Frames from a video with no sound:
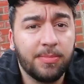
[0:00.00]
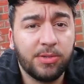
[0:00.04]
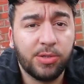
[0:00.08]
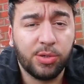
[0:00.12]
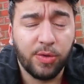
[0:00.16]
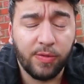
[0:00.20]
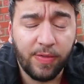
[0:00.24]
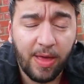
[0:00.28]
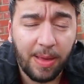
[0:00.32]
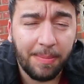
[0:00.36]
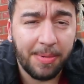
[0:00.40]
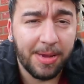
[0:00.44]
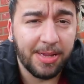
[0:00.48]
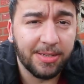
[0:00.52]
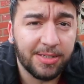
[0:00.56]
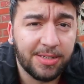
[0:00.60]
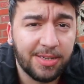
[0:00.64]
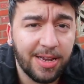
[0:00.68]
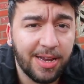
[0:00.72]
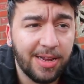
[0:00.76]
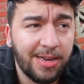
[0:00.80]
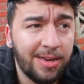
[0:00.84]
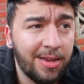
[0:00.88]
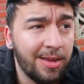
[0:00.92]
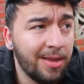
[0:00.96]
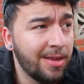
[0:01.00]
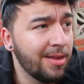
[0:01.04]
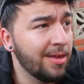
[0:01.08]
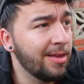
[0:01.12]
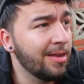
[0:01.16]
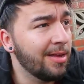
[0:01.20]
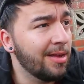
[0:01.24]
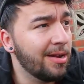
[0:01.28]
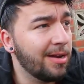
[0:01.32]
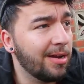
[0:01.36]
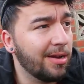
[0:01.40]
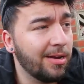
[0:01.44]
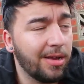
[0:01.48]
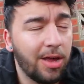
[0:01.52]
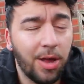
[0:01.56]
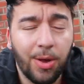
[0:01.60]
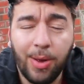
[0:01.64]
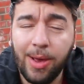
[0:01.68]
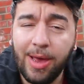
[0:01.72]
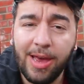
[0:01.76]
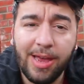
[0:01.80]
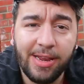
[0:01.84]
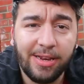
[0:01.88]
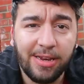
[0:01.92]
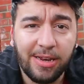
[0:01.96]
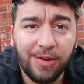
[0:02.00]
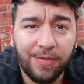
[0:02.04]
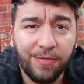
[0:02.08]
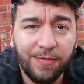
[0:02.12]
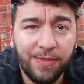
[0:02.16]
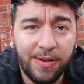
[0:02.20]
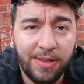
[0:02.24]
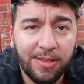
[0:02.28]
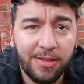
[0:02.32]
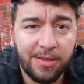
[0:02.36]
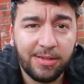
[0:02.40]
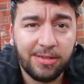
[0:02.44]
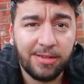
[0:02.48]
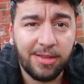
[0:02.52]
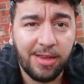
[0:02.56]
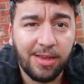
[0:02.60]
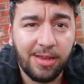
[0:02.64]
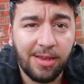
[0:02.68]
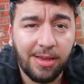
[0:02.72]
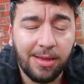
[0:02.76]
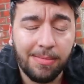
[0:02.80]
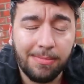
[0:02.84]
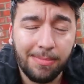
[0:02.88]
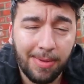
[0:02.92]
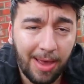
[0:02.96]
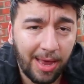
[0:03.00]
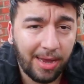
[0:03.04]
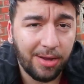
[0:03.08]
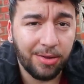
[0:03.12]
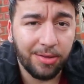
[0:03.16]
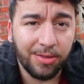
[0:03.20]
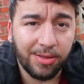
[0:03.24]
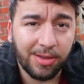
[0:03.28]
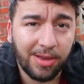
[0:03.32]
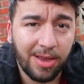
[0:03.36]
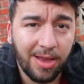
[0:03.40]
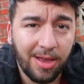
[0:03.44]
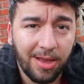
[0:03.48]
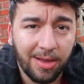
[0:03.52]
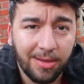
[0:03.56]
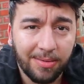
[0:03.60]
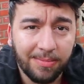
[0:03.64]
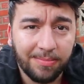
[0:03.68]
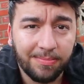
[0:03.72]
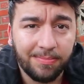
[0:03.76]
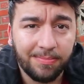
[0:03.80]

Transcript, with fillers: So with that being said, I'm gonna go ahead and fit this thing back on the car.